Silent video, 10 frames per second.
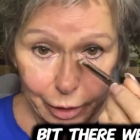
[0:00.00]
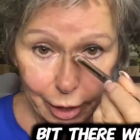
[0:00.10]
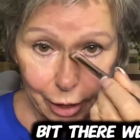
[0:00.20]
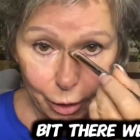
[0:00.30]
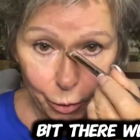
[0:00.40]

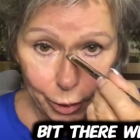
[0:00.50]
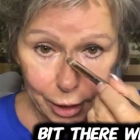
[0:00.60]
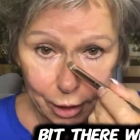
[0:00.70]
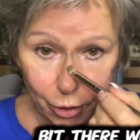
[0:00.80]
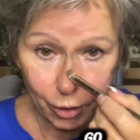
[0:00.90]
There
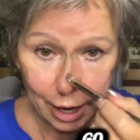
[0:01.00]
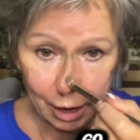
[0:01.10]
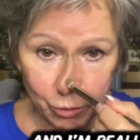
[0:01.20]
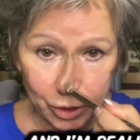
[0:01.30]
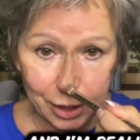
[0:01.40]
we go. And
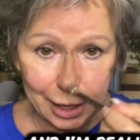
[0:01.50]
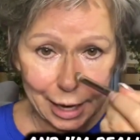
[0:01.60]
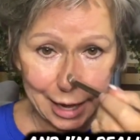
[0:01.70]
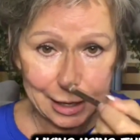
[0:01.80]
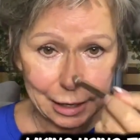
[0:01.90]
I'm really
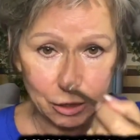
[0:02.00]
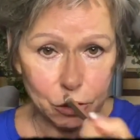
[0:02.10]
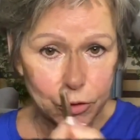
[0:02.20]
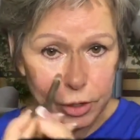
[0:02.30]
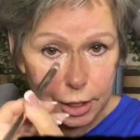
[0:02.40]
liking
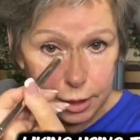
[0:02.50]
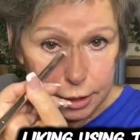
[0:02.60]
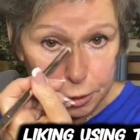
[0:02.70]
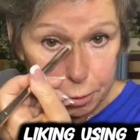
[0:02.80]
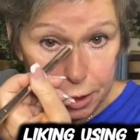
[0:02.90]
using
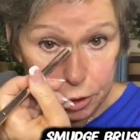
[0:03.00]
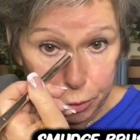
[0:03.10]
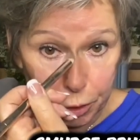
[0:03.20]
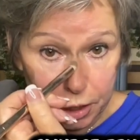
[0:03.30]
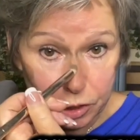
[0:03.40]
this
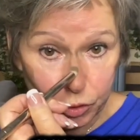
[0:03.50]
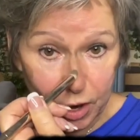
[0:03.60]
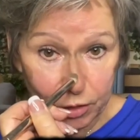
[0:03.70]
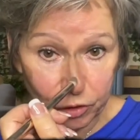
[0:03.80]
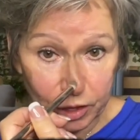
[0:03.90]
smudge brush
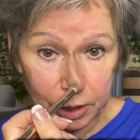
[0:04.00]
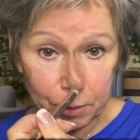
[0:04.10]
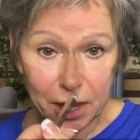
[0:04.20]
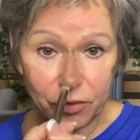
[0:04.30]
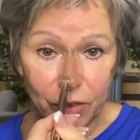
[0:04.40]
rather
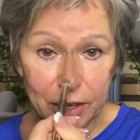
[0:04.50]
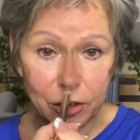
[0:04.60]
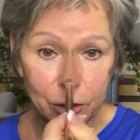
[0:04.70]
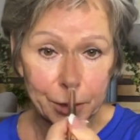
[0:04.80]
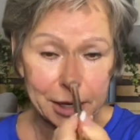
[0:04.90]
than my
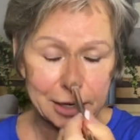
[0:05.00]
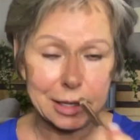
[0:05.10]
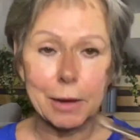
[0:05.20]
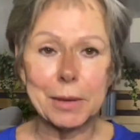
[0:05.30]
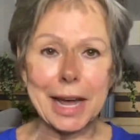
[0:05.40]
finger
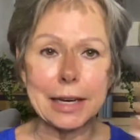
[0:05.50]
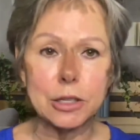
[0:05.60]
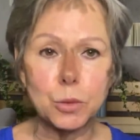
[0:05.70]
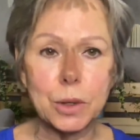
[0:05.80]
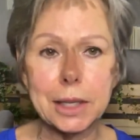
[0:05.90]
because I'm not
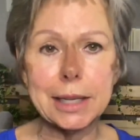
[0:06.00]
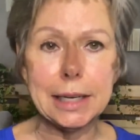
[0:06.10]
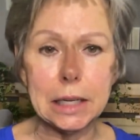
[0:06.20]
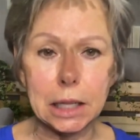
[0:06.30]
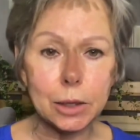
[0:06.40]
as
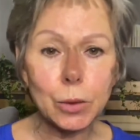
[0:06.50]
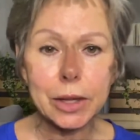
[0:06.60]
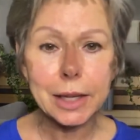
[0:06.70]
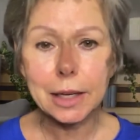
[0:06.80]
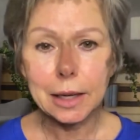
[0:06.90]
willy-nilly
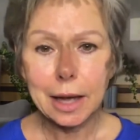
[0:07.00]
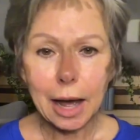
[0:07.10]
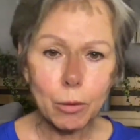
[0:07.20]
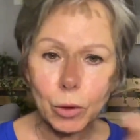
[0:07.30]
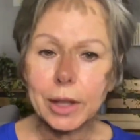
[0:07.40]
with it.
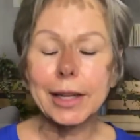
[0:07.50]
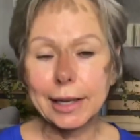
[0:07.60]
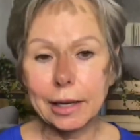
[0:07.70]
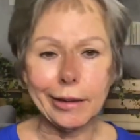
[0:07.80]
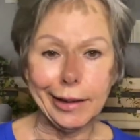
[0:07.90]
I'm
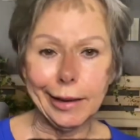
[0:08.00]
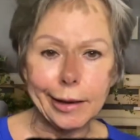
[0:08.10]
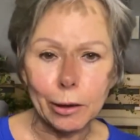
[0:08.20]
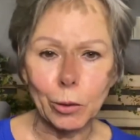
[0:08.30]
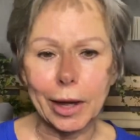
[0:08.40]
willy-nilly
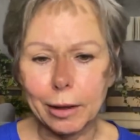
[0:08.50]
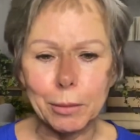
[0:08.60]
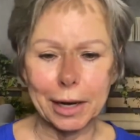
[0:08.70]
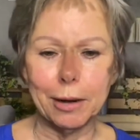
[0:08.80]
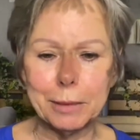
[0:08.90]
anyway,
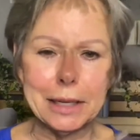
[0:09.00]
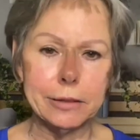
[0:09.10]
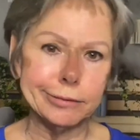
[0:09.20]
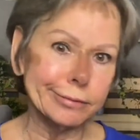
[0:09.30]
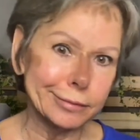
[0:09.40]
but I
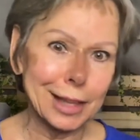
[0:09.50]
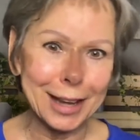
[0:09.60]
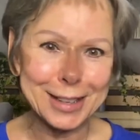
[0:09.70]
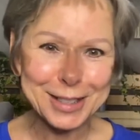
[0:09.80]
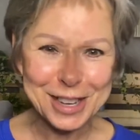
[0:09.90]
mean,
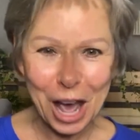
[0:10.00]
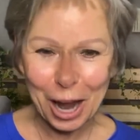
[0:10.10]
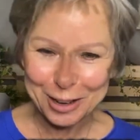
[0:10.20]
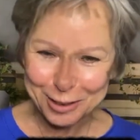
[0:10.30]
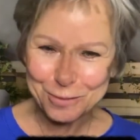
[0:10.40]
it's
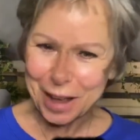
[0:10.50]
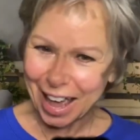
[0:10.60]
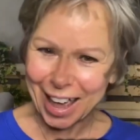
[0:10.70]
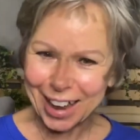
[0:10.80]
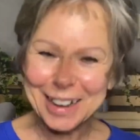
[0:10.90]
not as
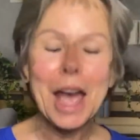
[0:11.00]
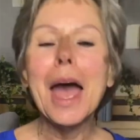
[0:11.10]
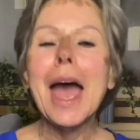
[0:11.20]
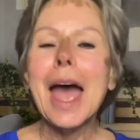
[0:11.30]
bad.